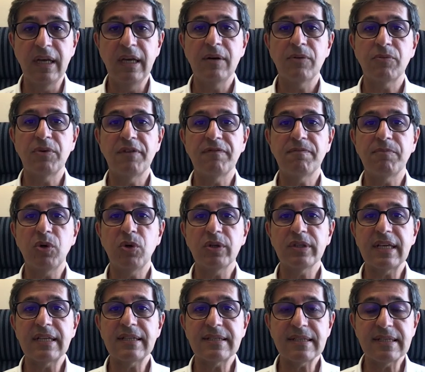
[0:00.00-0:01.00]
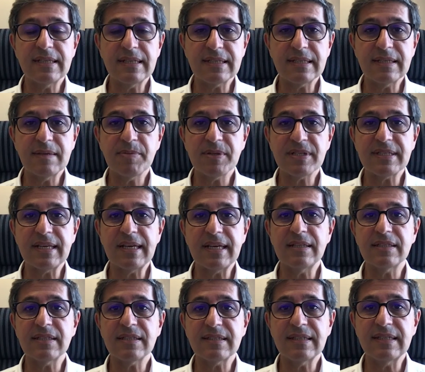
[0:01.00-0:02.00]
with more than
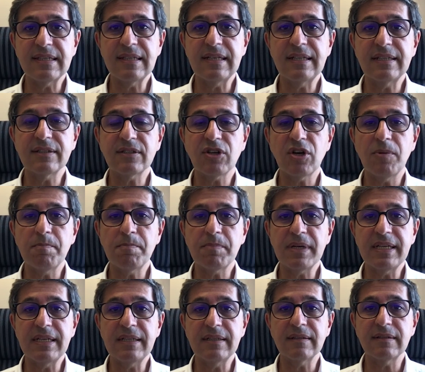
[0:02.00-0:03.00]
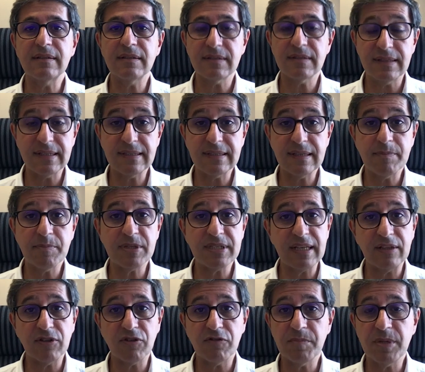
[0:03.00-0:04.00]
60% still in complete,
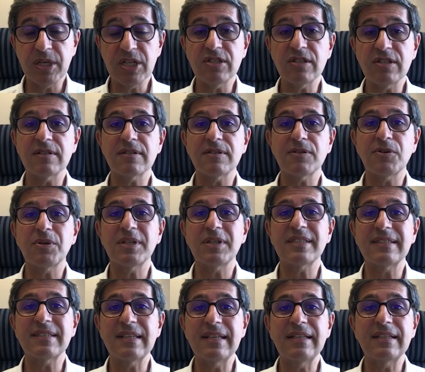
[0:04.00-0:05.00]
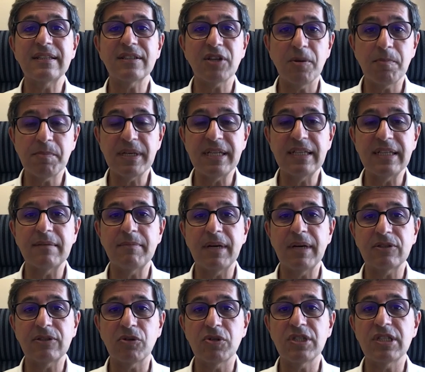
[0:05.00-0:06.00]
60% of patients, still in complete
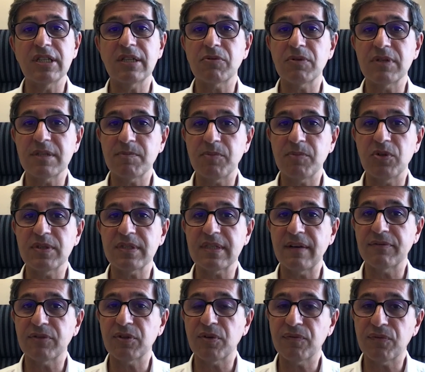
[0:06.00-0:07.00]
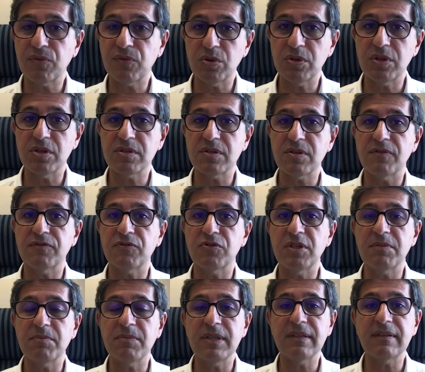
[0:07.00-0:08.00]
hematologic response after 4 years of
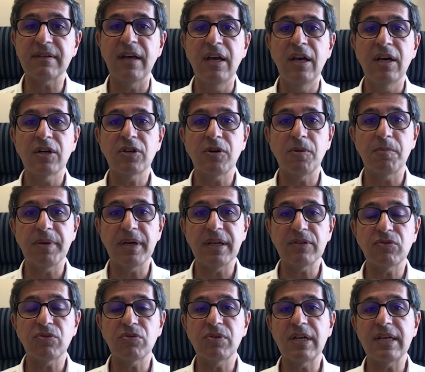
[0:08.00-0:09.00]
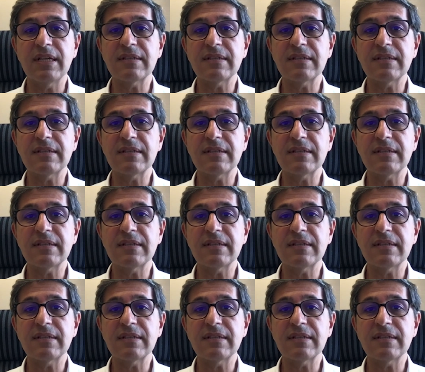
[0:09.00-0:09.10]
treatment, compared to less